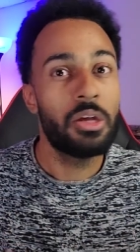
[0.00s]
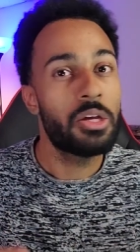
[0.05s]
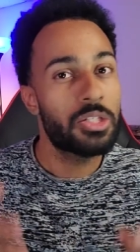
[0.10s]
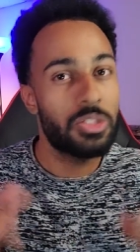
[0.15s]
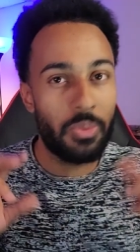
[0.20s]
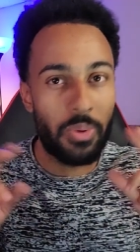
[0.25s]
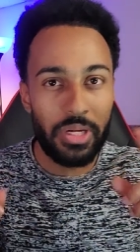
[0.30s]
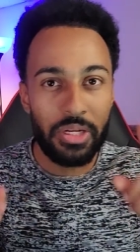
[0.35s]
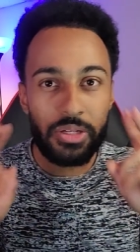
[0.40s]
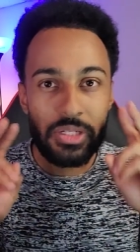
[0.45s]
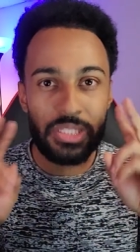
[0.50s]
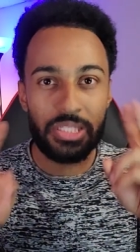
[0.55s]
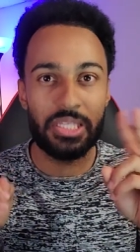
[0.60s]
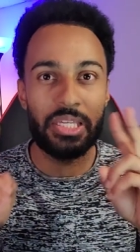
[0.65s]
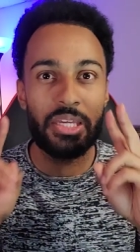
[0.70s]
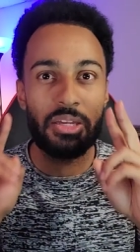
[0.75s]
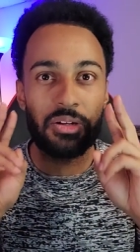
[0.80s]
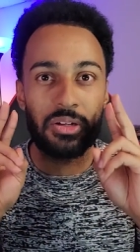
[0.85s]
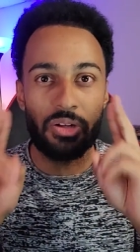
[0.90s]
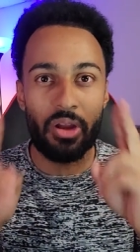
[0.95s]
So when you
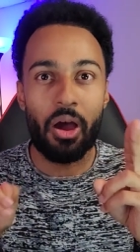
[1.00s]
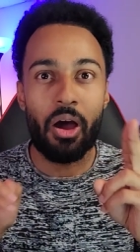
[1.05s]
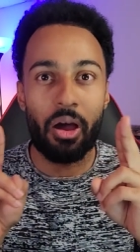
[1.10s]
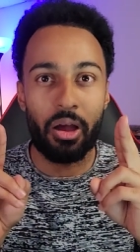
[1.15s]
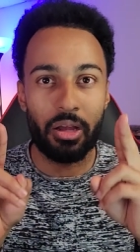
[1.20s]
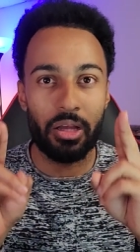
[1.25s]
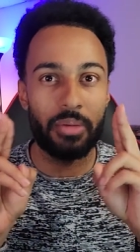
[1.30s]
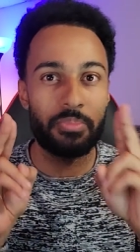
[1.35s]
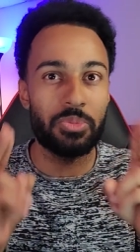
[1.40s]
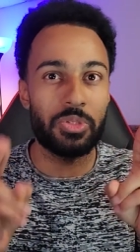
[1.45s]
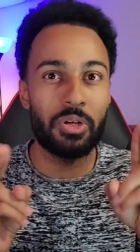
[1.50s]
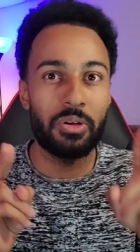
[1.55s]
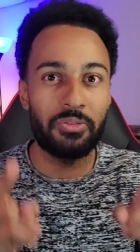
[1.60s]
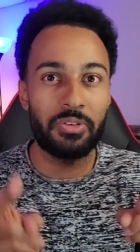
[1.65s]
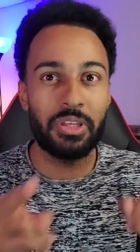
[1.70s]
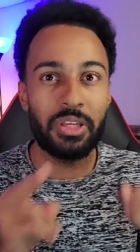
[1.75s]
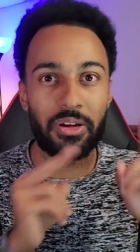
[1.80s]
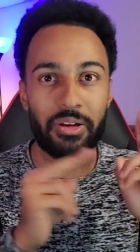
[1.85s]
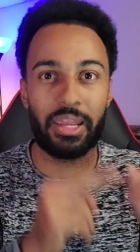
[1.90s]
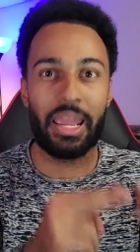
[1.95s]
see your dog
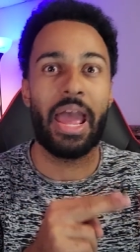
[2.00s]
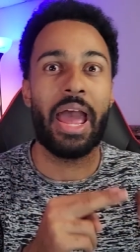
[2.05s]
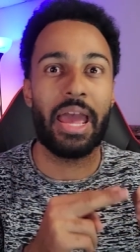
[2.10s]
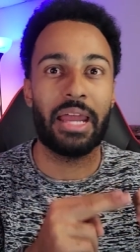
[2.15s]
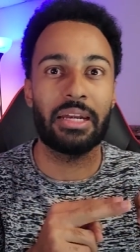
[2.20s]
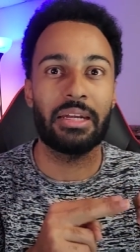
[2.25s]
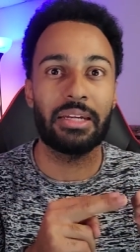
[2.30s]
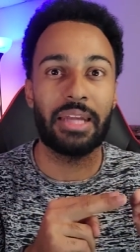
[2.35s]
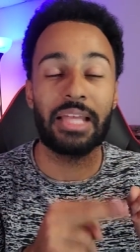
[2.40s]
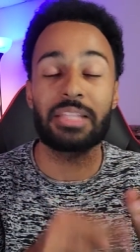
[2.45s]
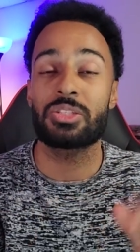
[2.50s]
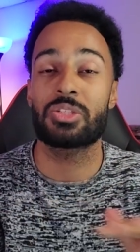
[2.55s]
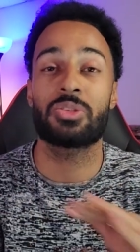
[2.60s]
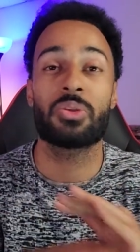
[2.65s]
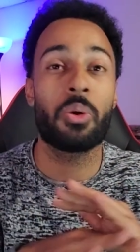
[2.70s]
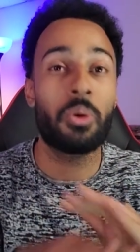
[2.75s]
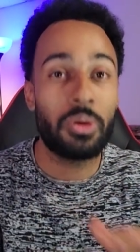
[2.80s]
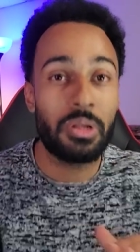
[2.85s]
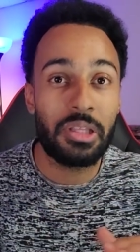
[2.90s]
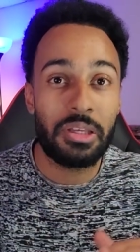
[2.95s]
observing your cat, that's
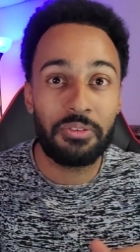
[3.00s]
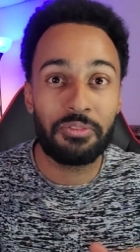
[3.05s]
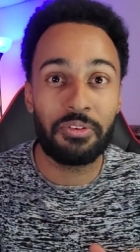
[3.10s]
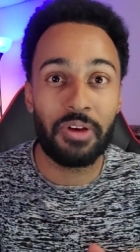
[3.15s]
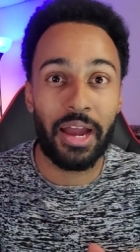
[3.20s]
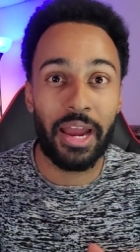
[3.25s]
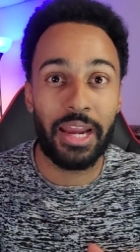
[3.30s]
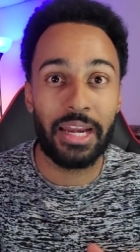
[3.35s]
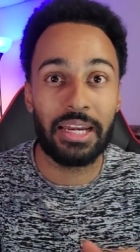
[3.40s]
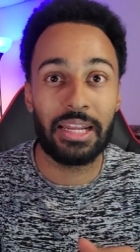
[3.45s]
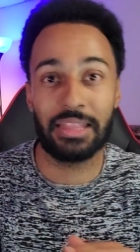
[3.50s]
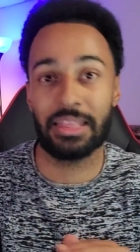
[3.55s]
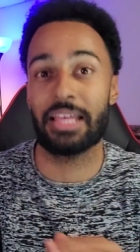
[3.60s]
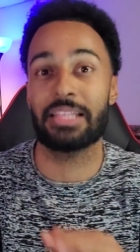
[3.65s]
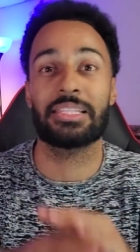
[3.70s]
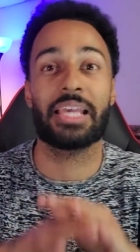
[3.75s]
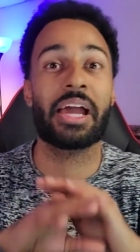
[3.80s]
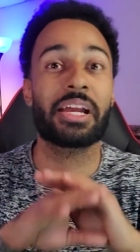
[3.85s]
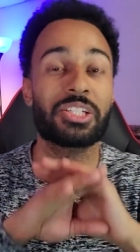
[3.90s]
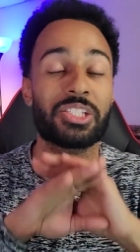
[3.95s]
totally fine,
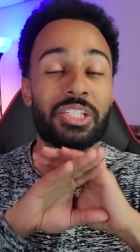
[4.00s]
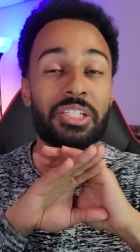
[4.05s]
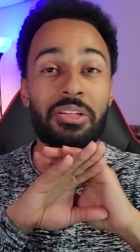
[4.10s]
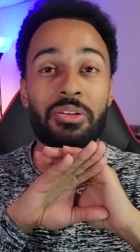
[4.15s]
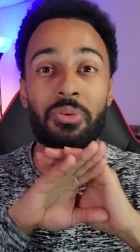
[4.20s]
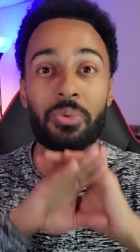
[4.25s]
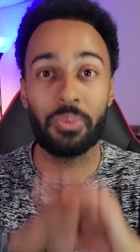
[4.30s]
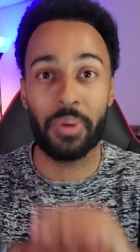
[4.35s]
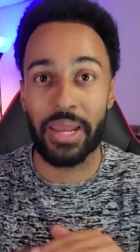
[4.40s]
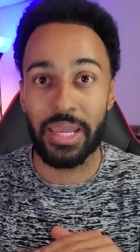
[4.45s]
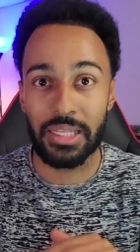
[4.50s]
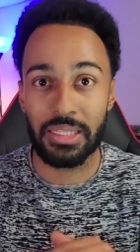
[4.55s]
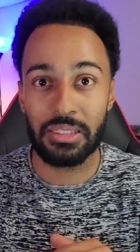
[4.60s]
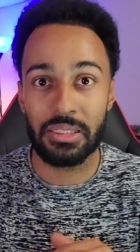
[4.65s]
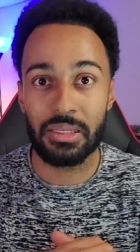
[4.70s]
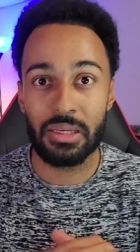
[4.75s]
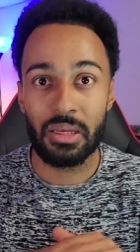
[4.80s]
that's actually great.